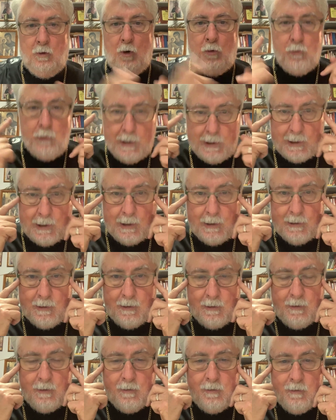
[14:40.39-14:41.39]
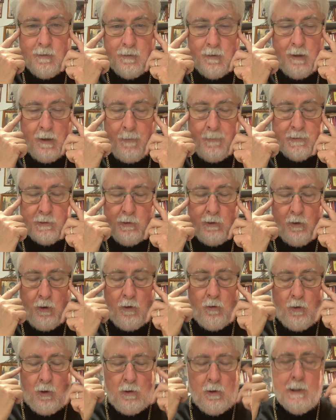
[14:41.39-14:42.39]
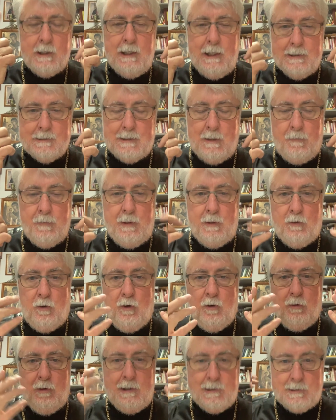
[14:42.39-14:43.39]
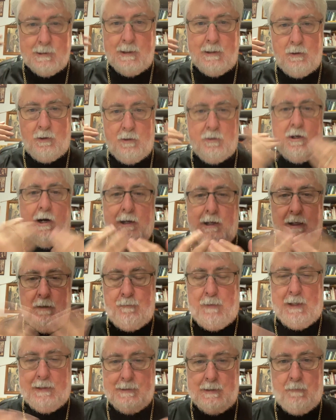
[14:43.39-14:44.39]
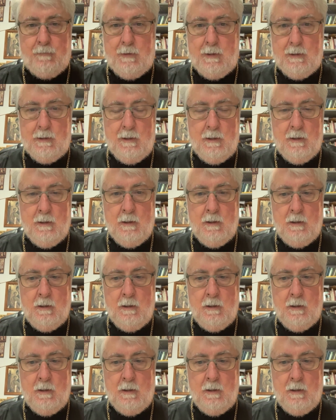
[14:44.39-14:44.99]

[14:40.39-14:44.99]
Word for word: or reading, I'm sorry, or, or looking at something, or we're listening or talking about something.